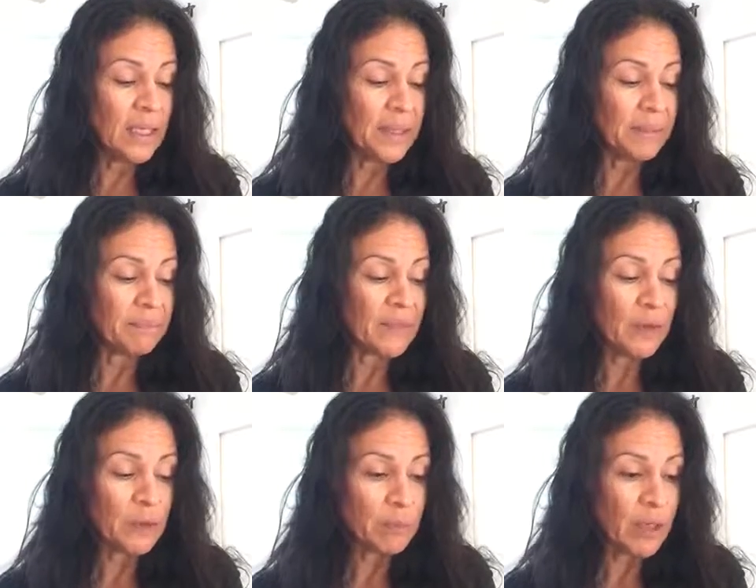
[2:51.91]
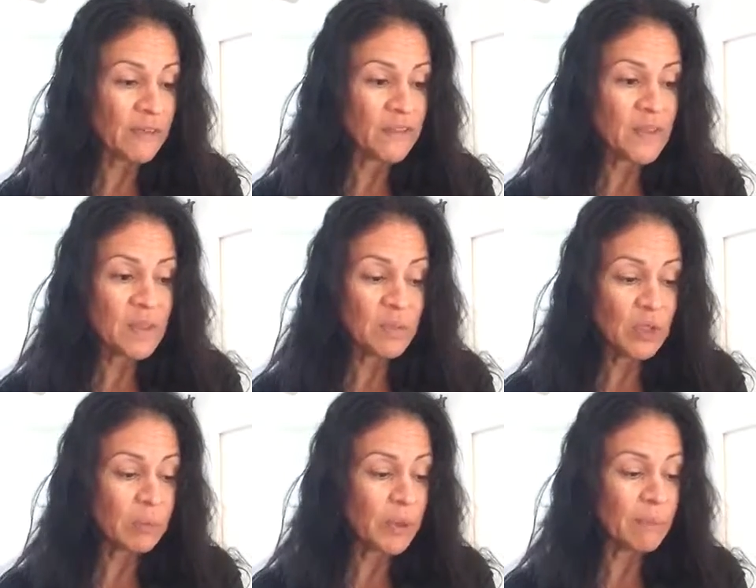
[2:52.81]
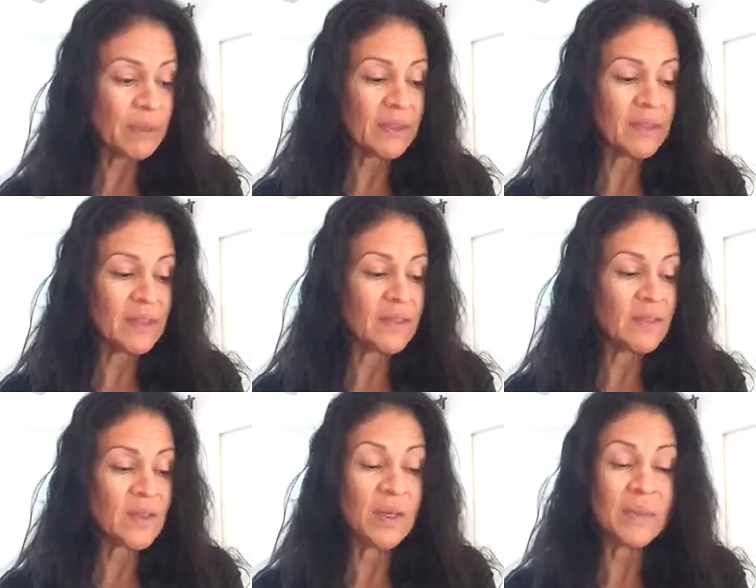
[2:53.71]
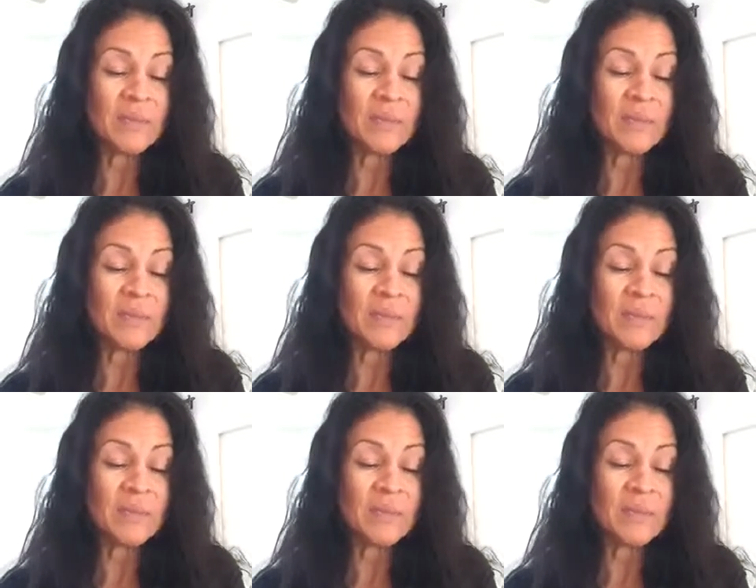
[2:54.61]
Other breakfast meal prepping things